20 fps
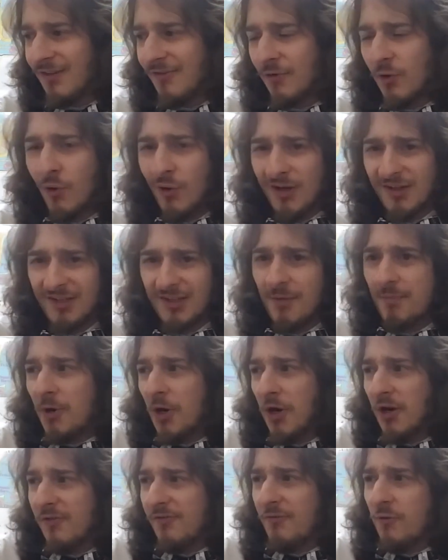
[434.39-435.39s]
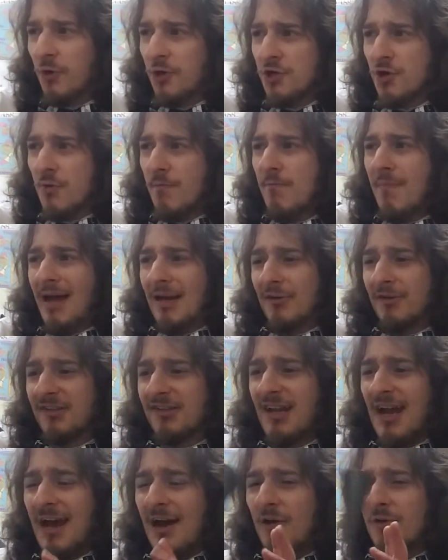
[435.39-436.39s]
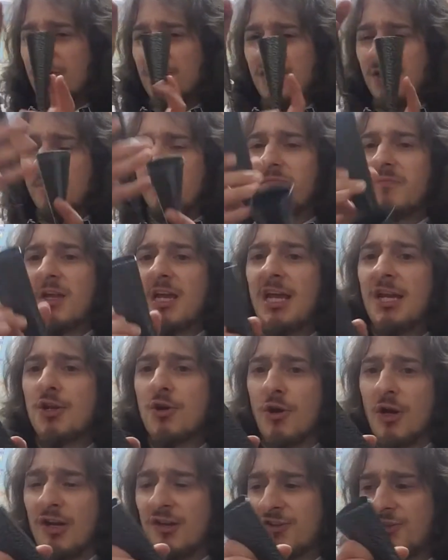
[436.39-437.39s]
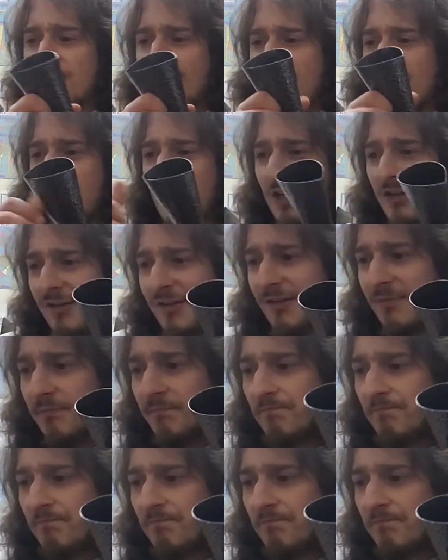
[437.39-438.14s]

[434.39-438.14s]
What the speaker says: of course, the part for your metal sound in your instrument kits,